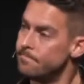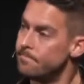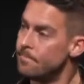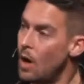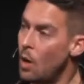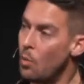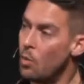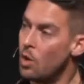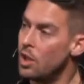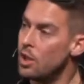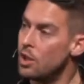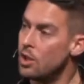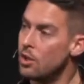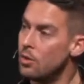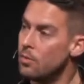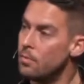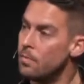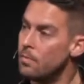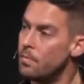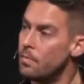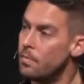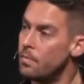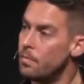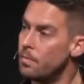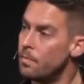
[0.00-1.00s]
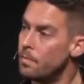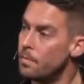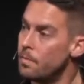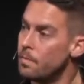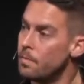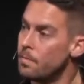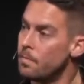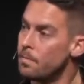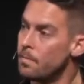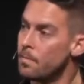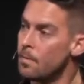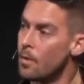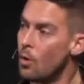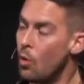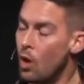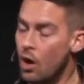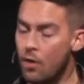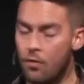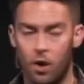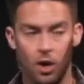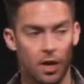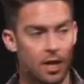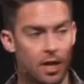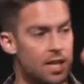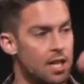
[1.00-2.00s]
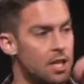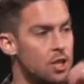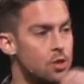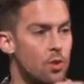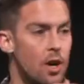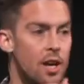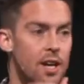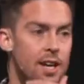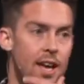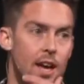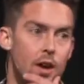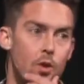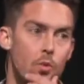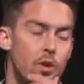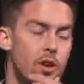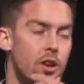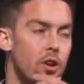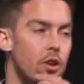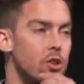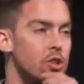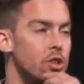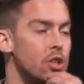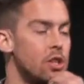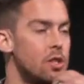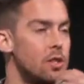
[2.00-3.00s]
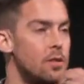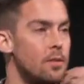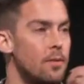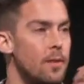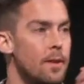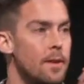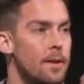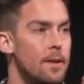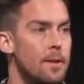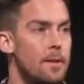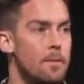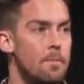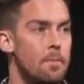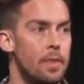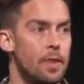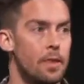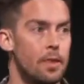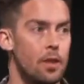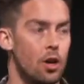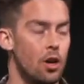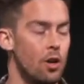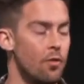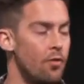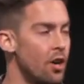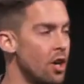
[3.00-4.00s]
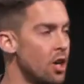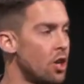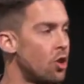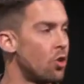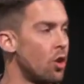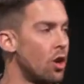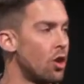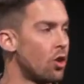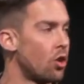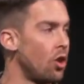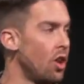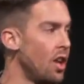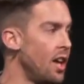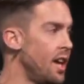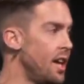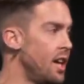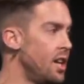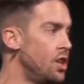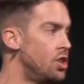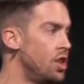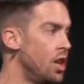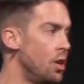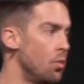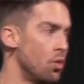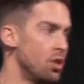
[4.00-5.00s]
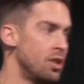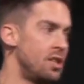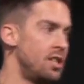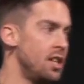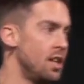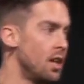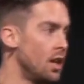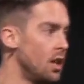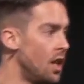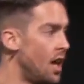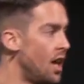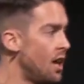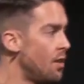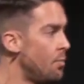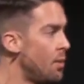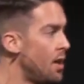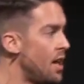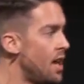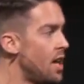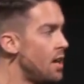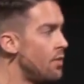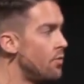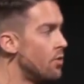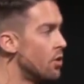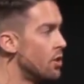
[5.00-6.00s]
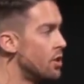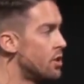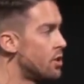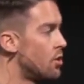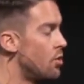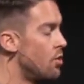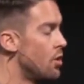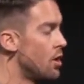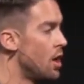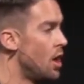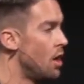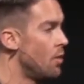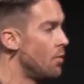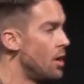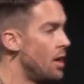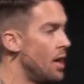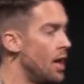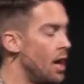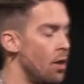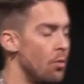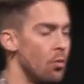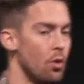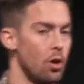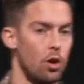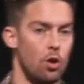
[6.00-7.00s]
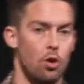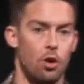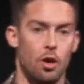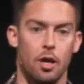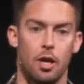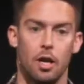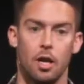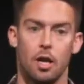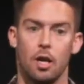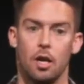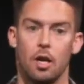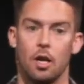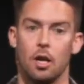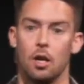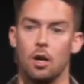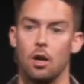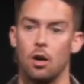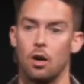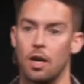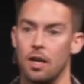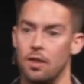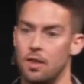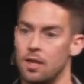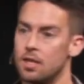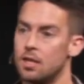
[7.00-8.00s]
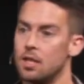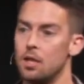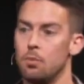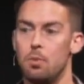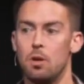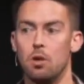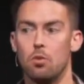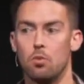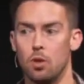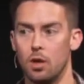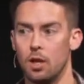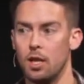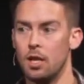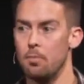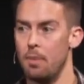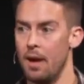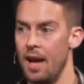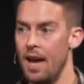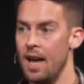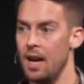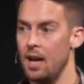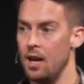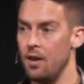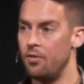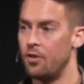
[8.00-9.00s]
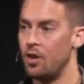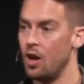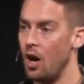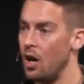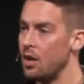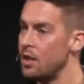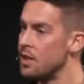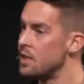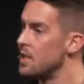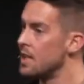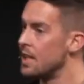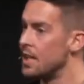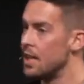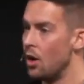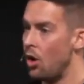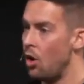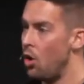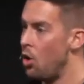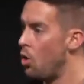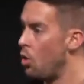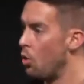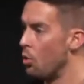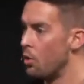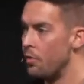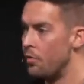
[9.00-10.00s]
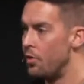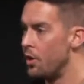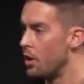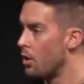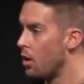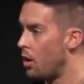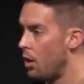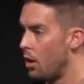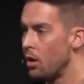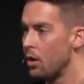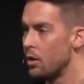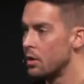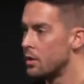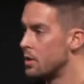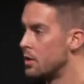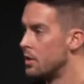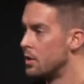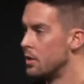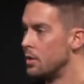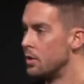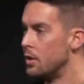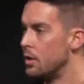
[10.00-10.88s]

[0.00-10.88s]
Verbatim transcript: I really do. One of our kids right now, we are just, they're at a very critical age, and we're seeing a lot of behavior that's going on right now, and we're going, okay, this could be really bad if God doesn't get a hold of their heart.